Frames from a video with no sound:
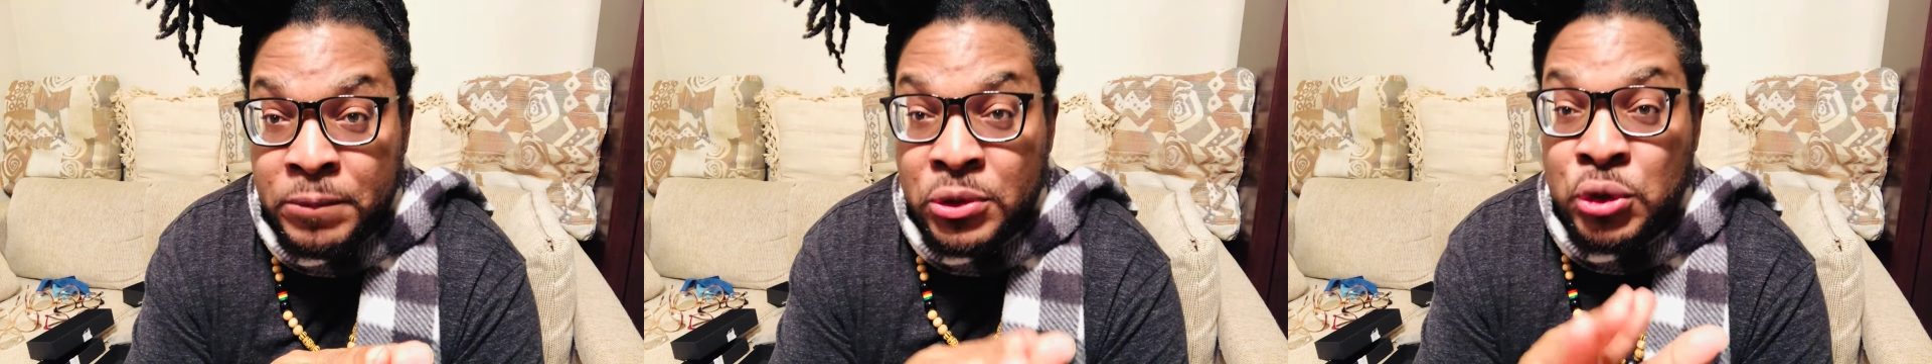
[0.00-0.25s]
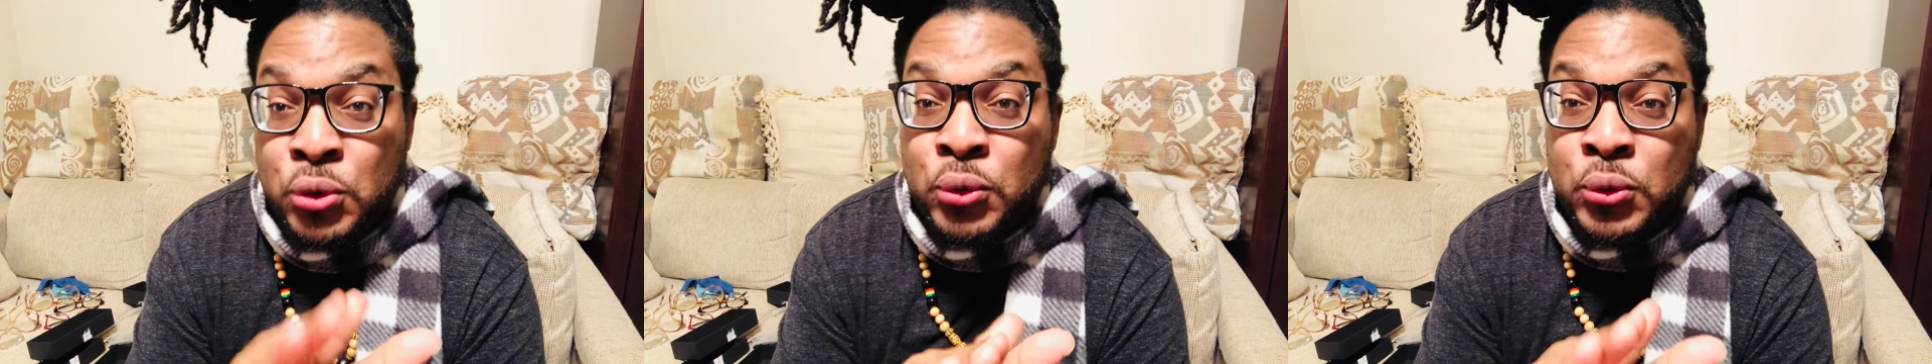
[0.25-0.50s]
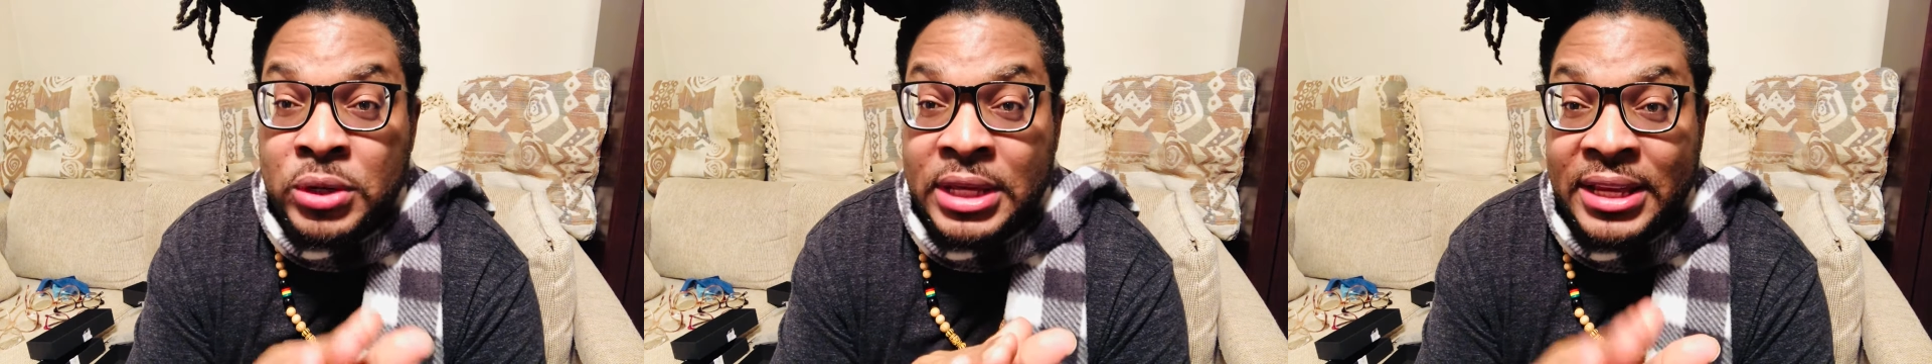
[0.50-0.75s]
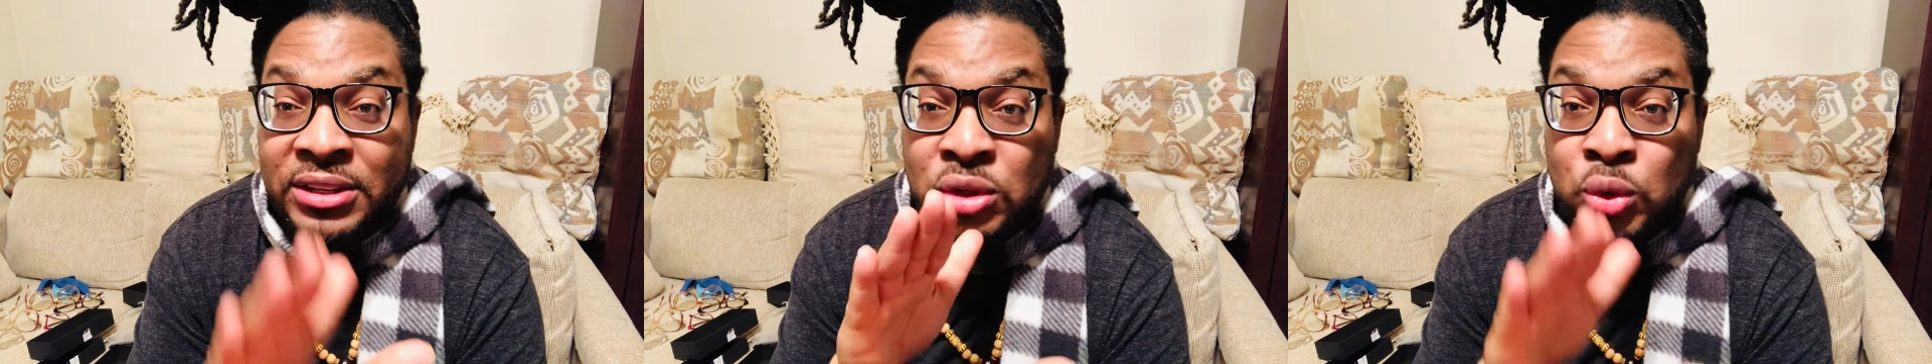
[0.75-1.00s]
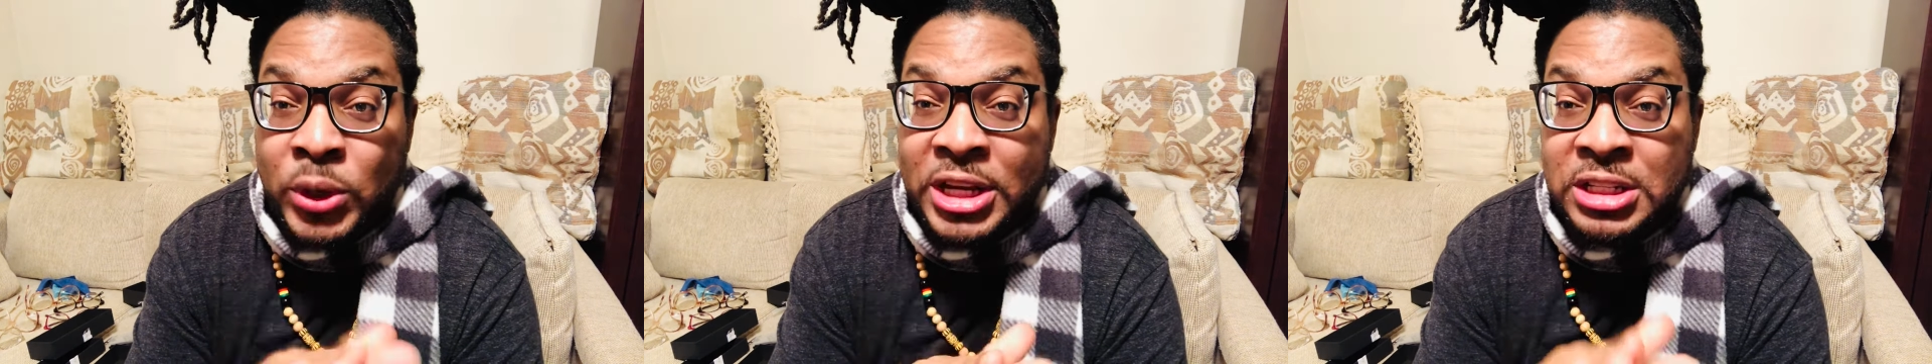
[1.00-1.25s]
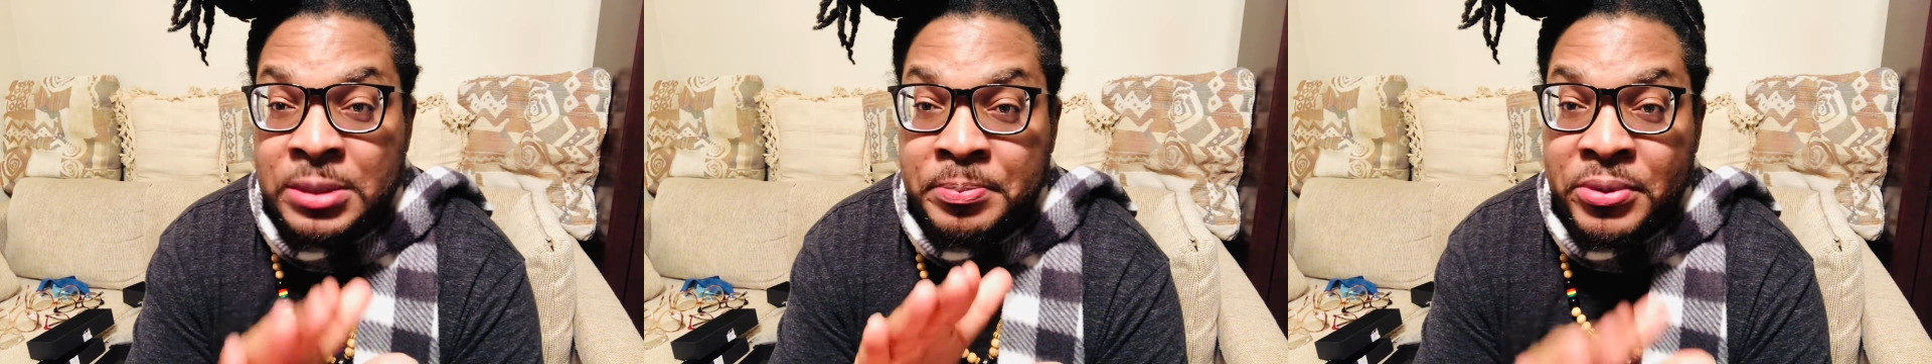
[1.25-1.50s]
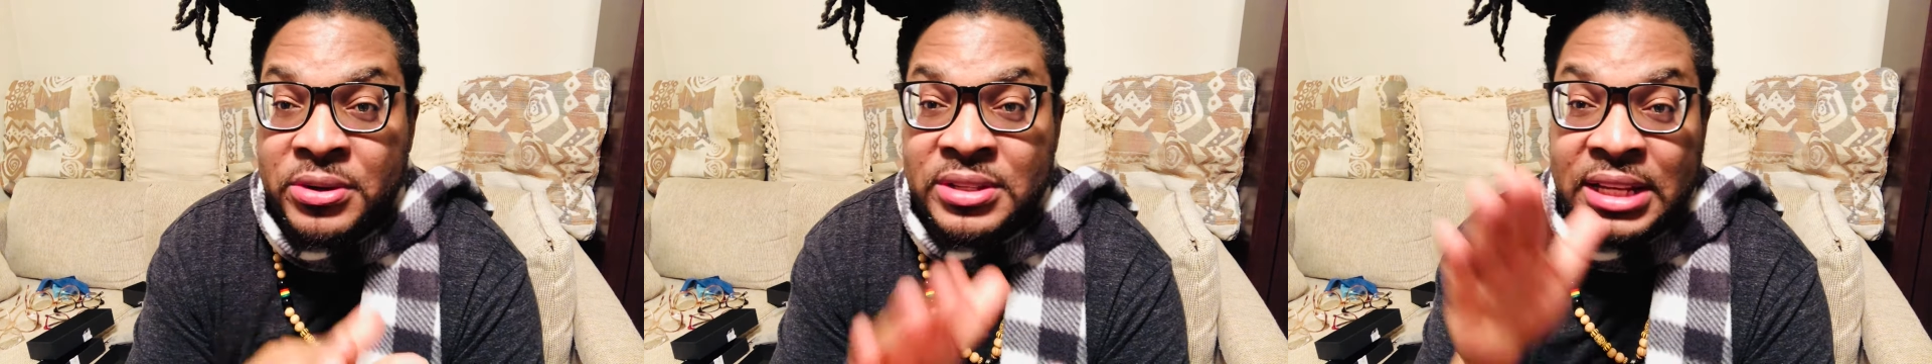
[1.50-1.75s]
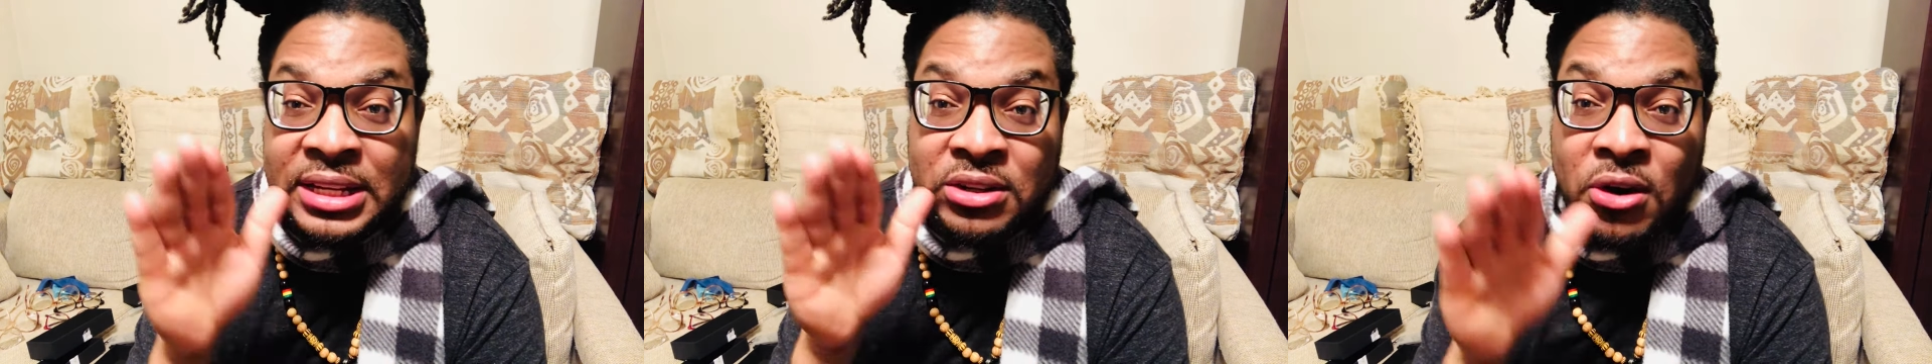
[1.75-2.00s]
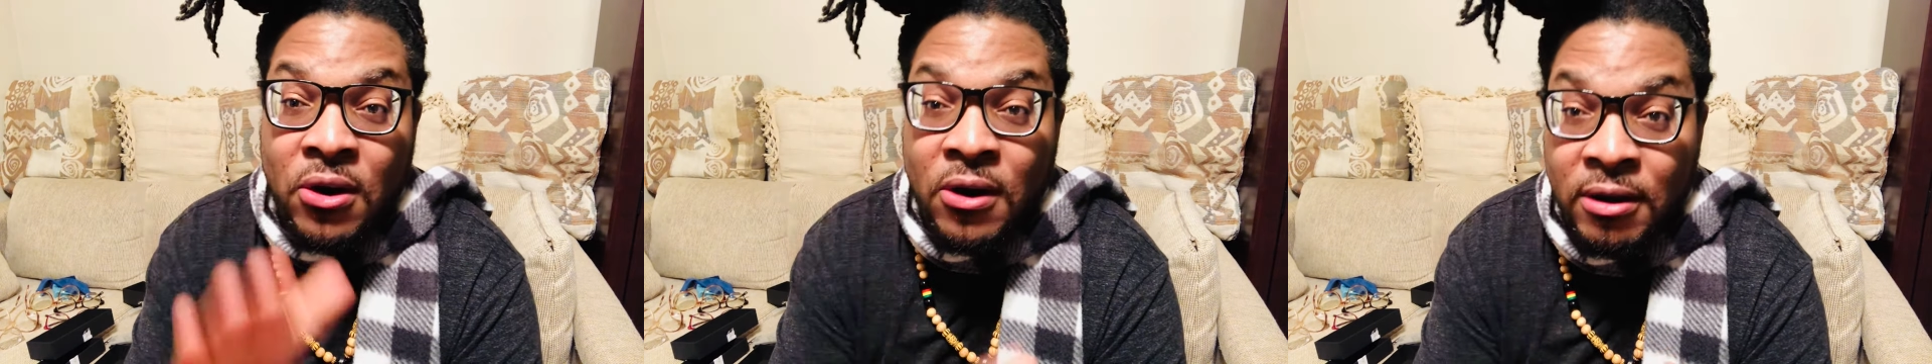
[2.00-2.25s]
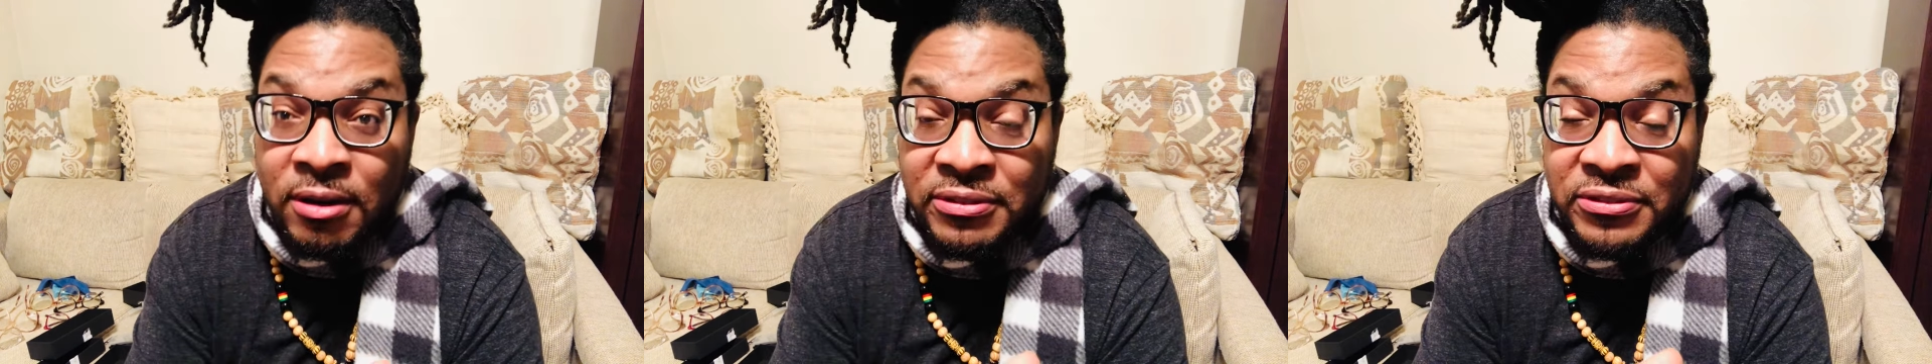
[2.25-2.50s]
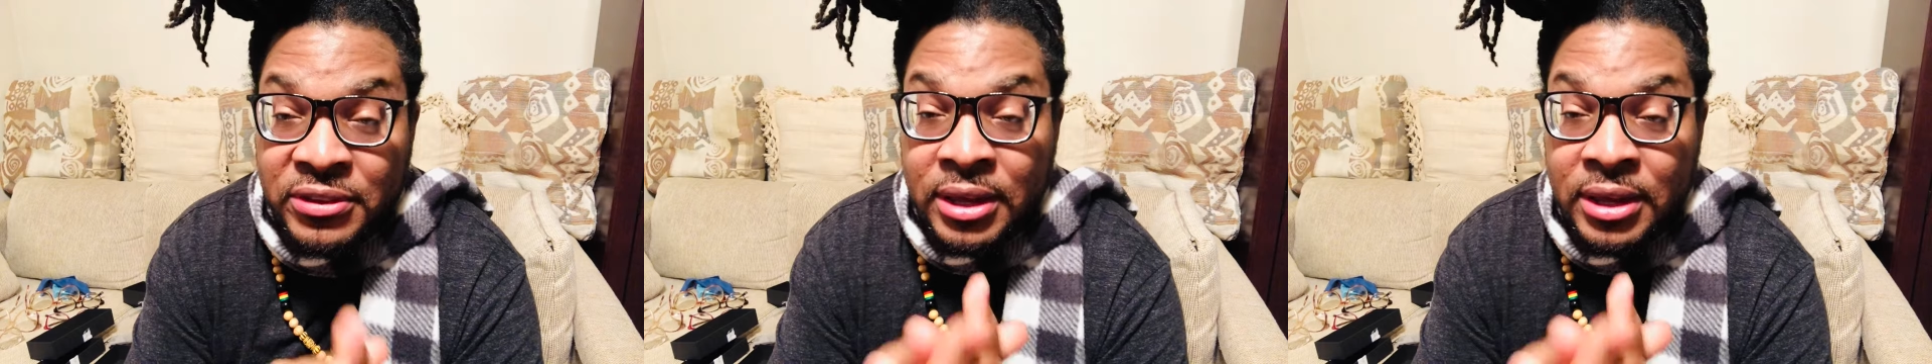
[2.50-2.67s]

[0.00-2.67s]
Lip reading: you could get 20% off